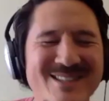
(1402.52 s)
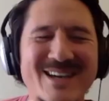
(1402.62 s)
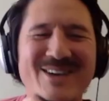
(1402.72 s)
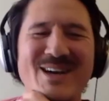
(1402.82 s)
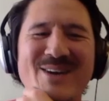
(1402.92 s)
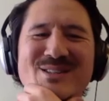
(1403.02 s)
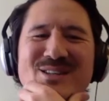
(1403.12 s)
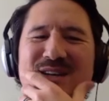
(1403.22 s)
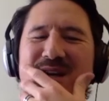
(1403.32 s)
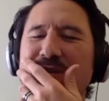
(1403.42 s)
gonna, I was
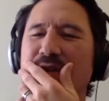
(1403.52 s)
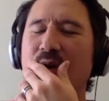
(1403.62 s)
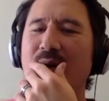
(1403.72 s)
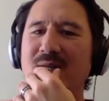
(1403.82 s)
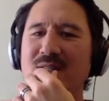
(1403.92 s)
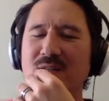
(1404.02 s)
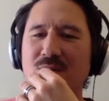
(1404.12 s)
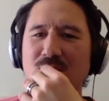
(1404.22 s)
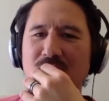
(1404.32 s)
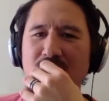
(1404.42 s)
gonna, I was gonna ask you.
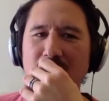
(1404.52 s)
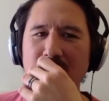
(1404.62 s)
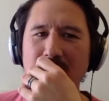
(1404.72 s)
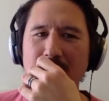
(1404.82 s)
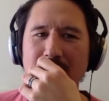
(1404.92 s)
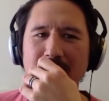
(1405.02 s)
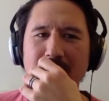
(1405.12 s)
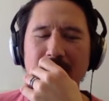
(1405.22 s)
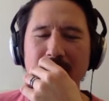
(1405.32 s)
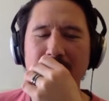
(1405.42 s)
You know, I, like
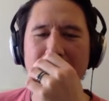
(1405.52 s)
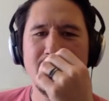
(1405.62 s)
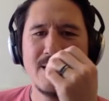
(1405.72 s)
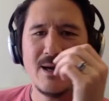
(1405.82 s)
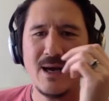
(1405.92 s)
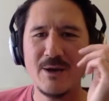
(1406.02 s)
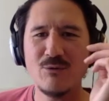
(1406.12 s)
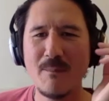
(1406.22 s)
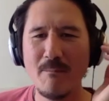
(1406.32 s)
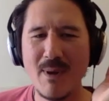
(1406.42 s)
I, I
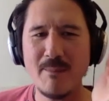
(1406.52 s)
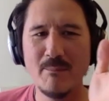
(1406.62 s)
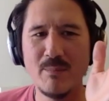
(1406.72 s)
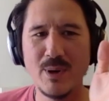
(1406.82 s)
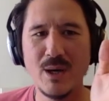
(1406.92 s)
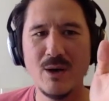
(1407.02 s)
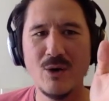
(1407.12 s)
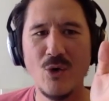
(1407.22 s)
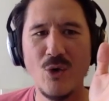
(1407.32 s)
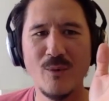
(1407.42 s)
remember
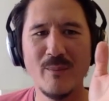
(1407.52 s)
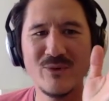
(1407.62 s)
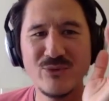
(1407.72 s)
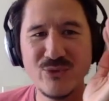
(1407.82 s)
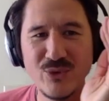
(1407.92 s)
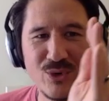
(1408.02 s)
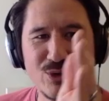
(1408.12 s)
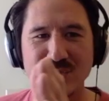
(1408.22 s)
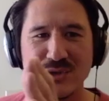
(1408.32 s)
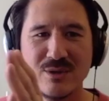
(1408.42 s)
all my
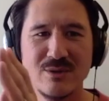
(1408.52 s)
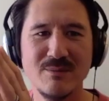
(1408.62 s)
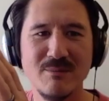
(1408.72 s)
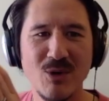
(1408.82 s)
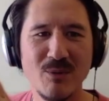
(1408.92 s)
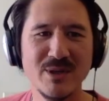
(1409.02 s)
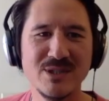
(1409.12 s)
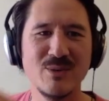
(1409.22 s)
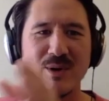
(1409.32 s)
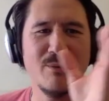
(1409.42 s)
first moments.
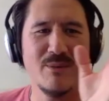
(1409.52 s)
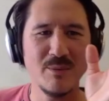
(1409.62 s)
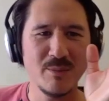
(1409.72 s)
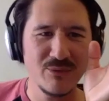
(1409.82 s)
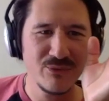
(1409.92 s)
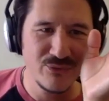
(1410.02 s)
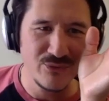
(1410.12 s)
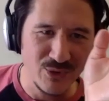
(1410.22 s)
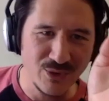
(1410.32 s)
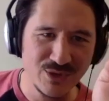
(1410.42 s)
So I remember my
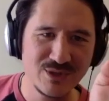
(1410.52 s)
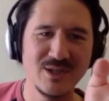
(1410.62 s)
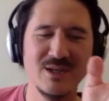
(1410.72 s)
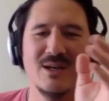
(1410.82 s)
first